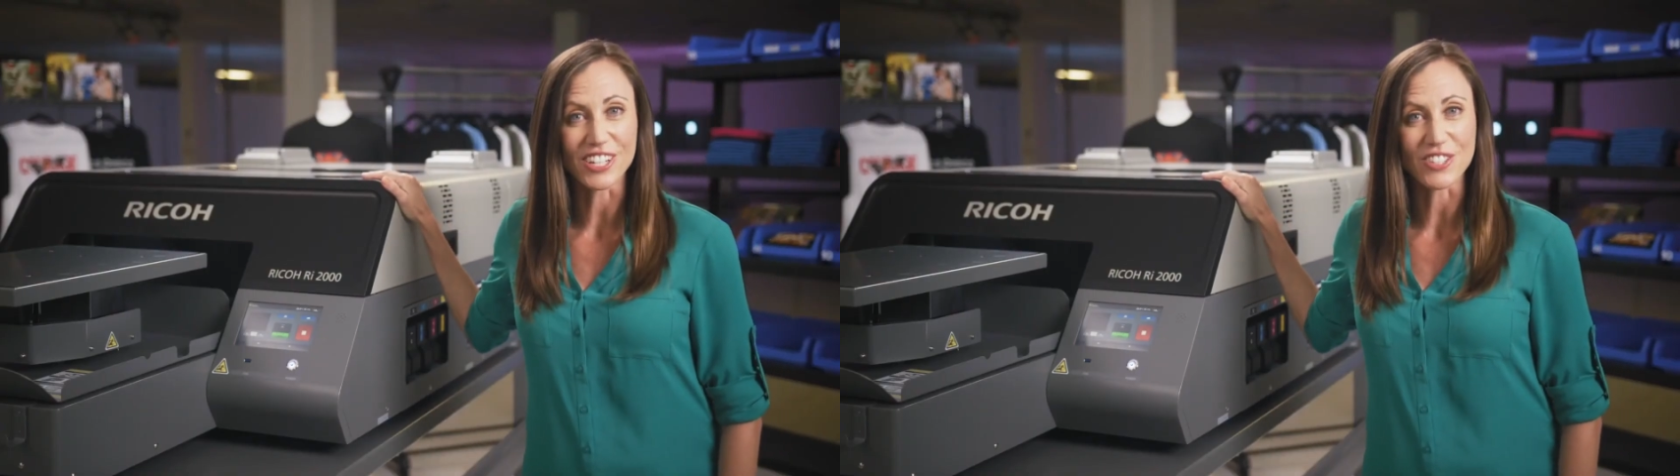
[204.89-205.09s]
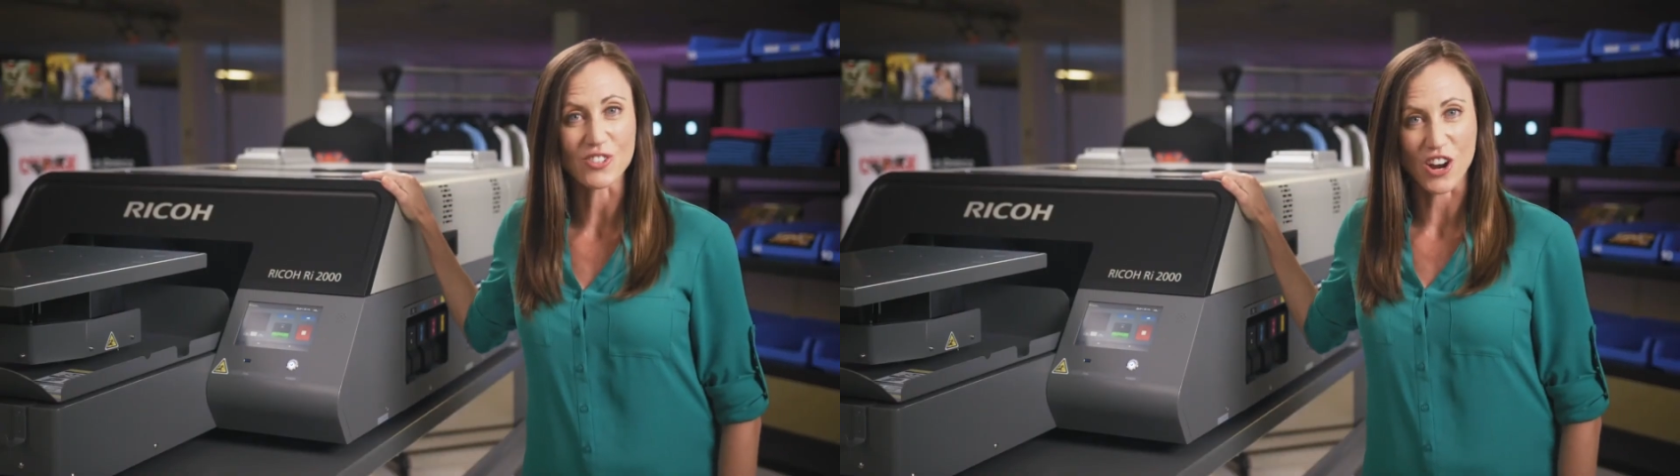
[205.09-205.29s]

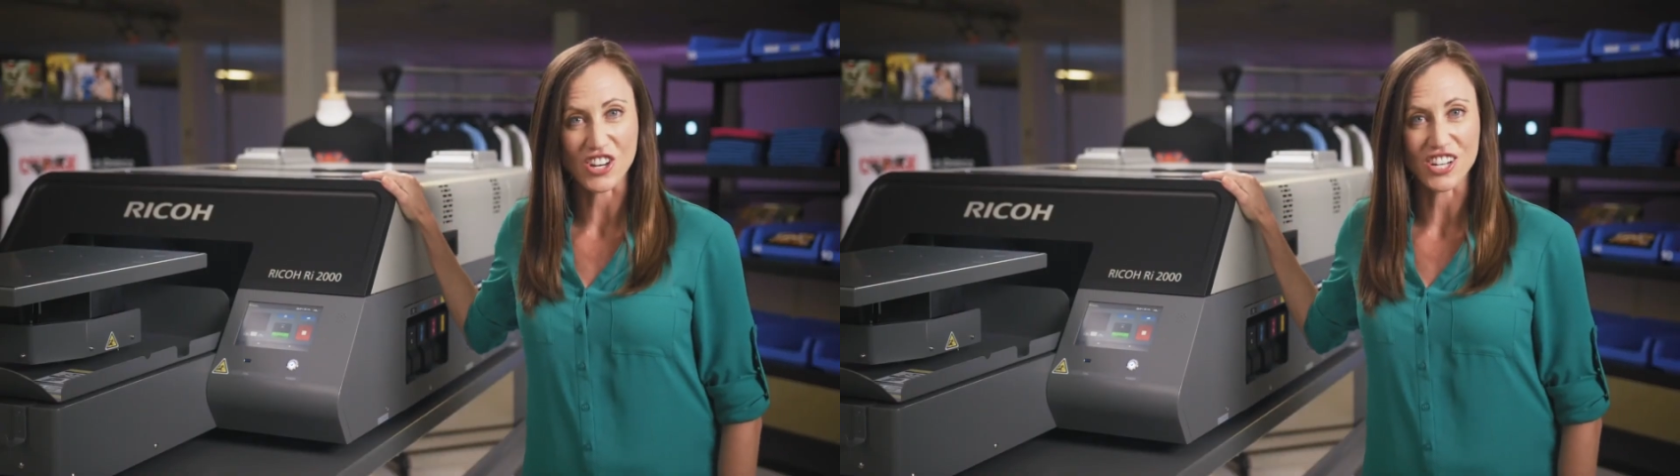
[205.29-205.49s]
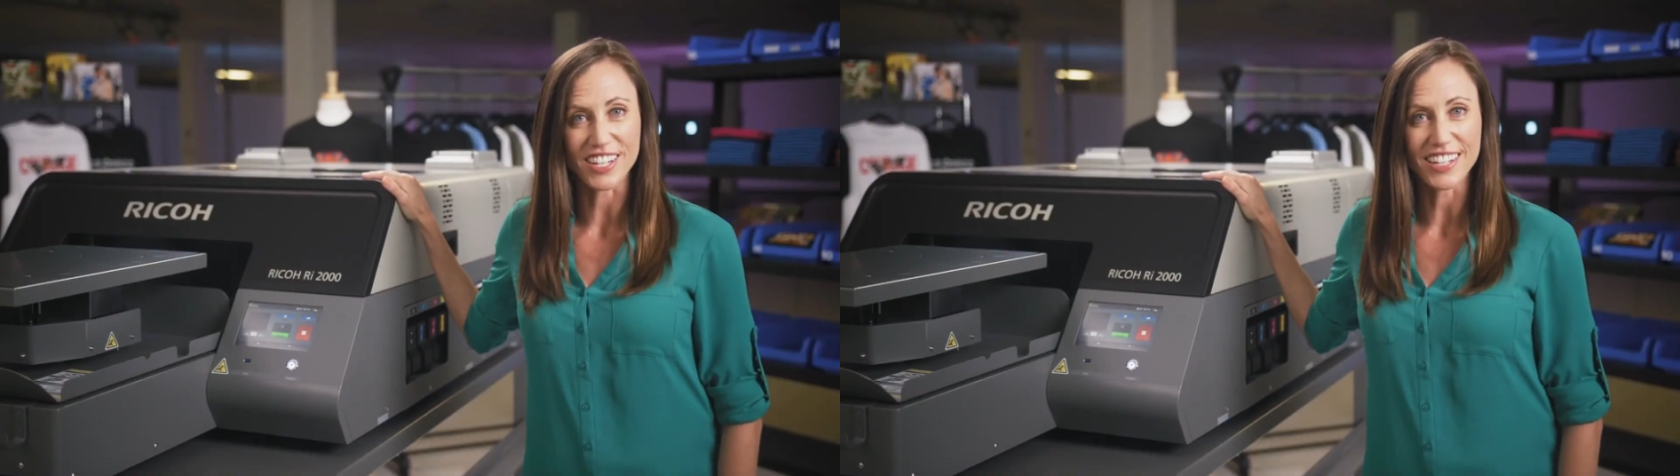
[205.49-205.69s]

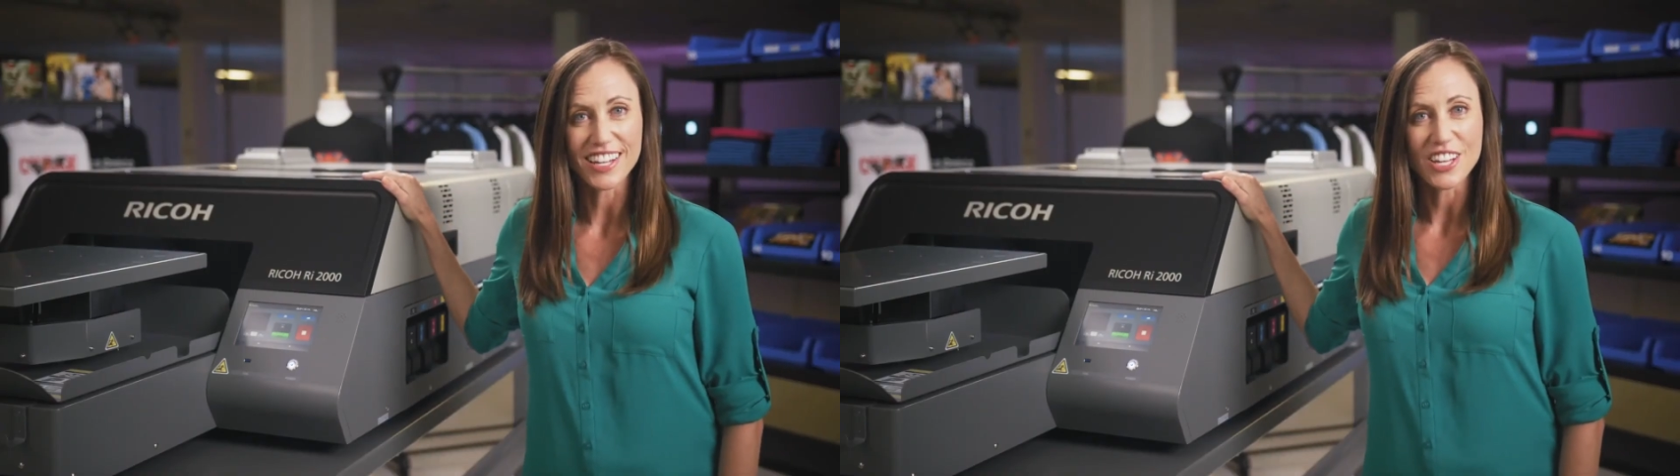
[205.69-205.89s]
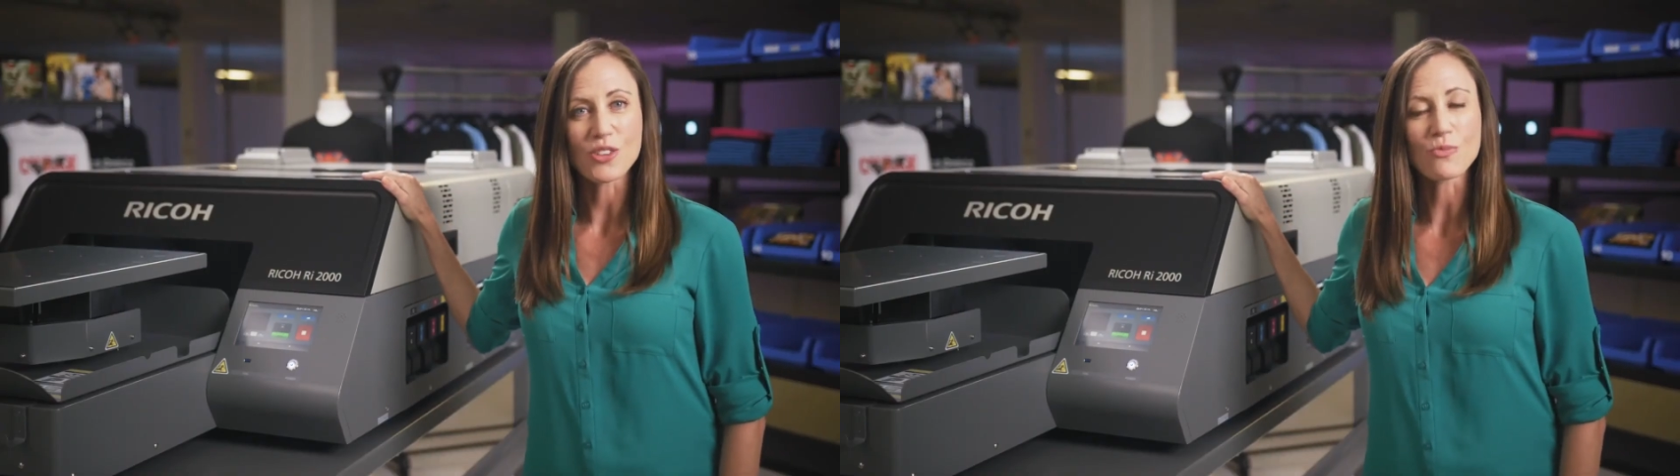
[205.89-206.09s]
construction,
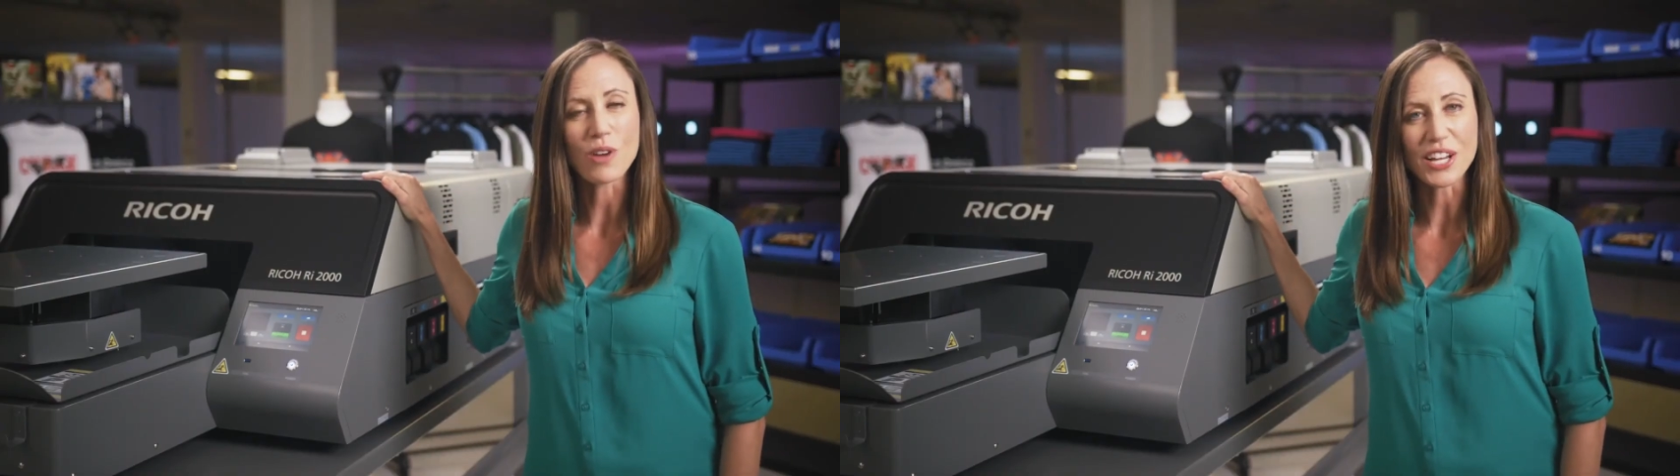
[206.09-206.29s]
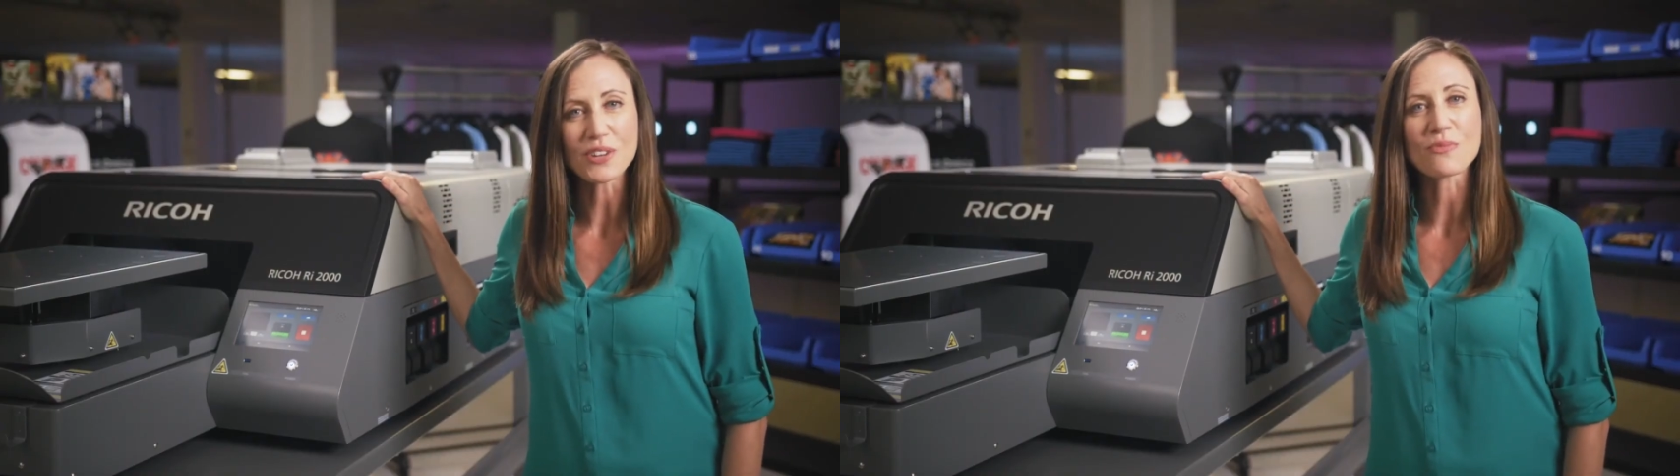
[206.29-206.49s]
the
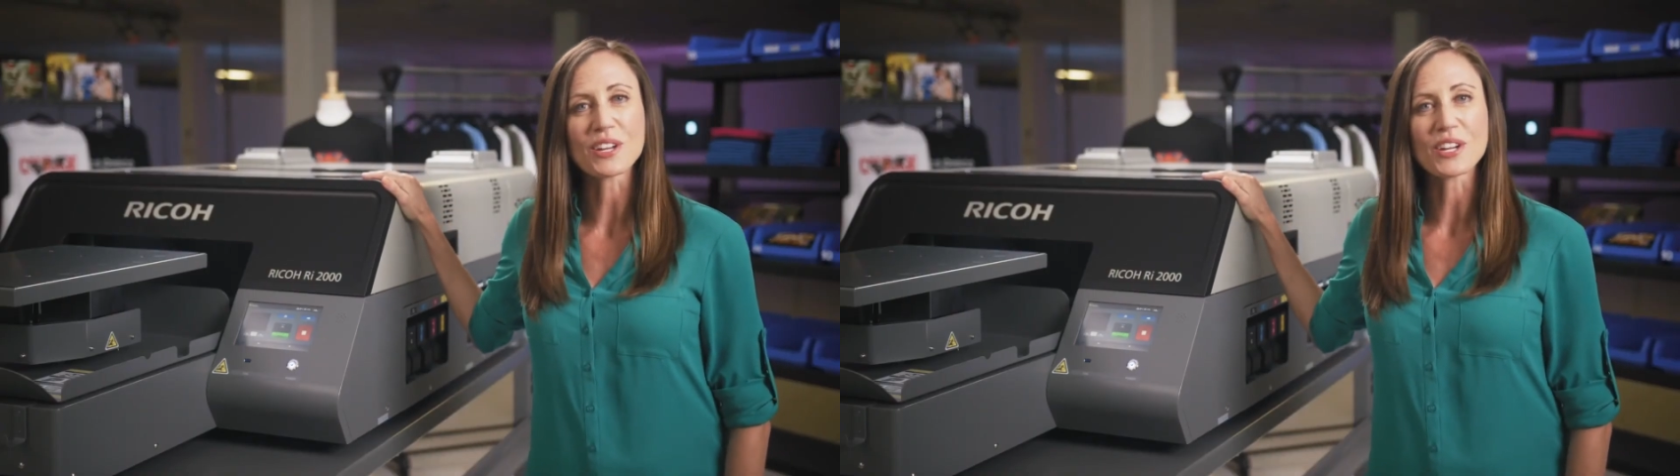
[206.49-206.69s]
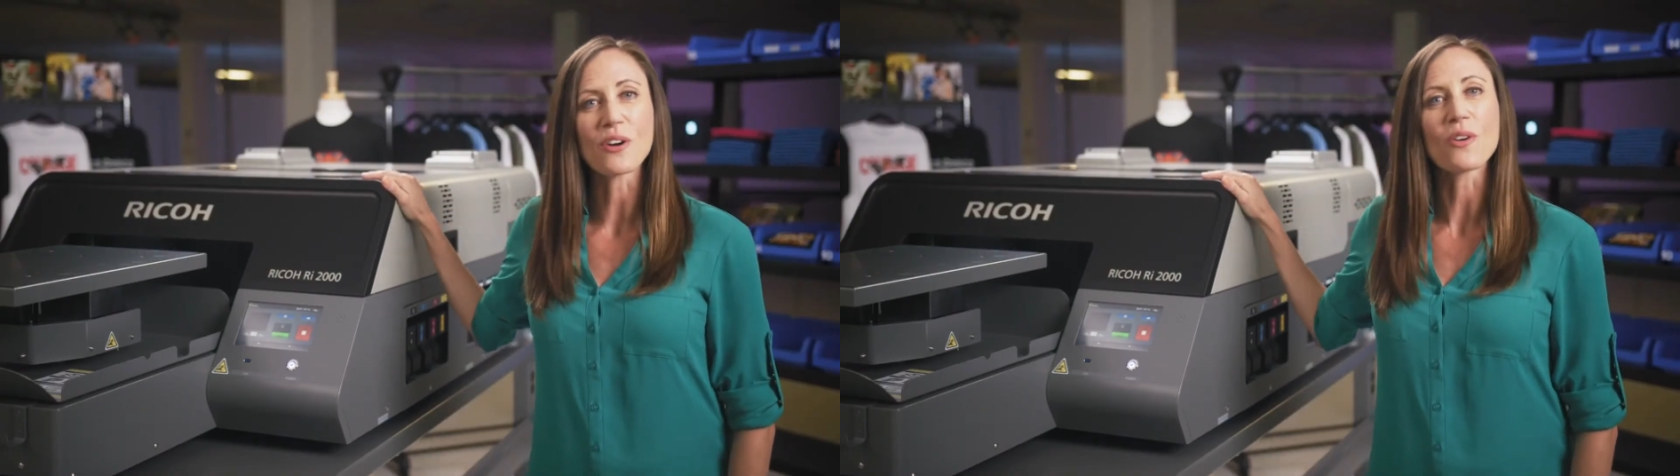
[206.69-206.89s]
rugged
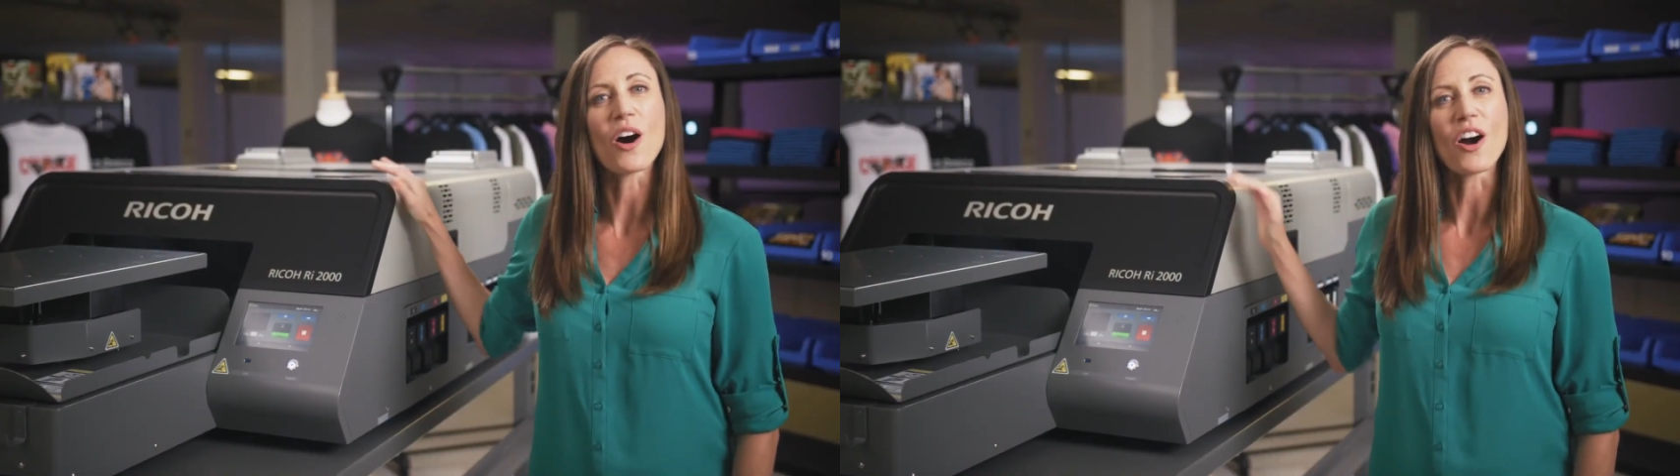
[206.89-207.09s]
Ricoh